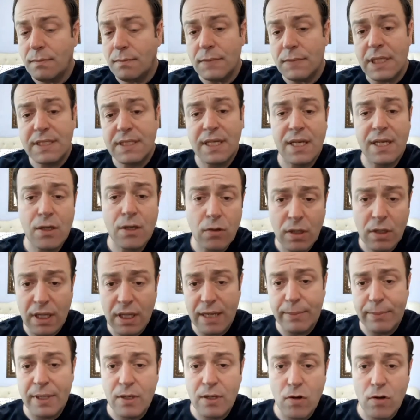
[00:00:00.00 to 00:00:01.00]
say, you're
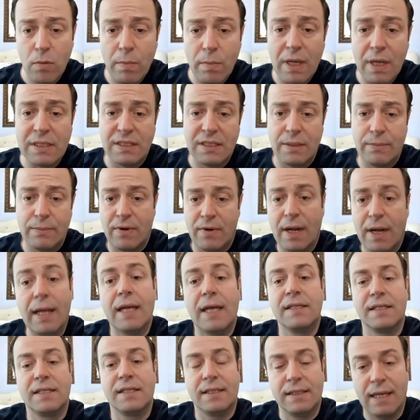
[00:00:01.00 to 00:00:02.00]
claiming you're Muslim, right?
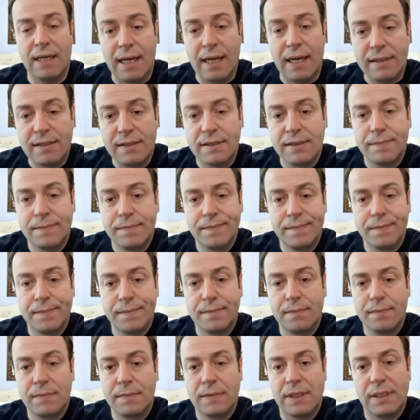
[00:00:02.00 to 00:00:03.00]
I said, yes.
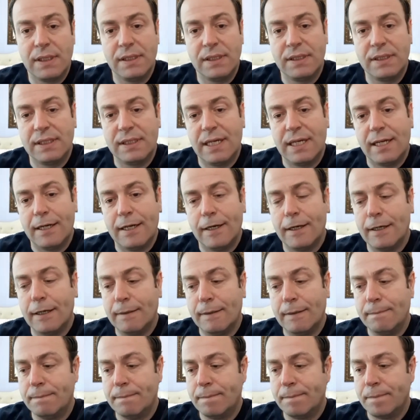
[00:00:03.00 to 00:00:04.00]
He said,
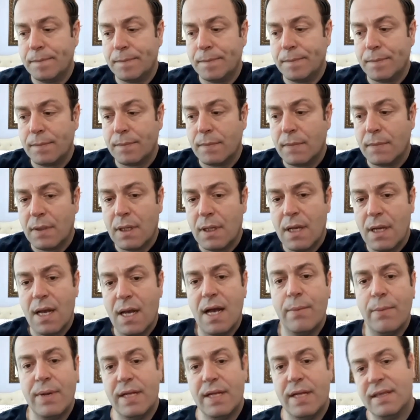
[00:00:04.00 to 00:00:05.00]
how
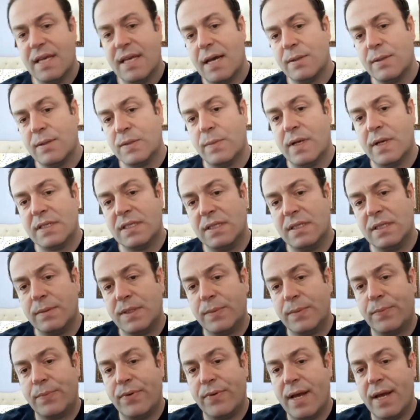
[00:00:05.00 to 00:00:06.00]
many times
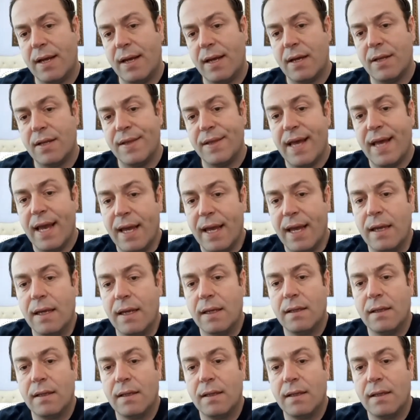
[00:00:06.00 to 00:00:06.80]
Muslims pray a day?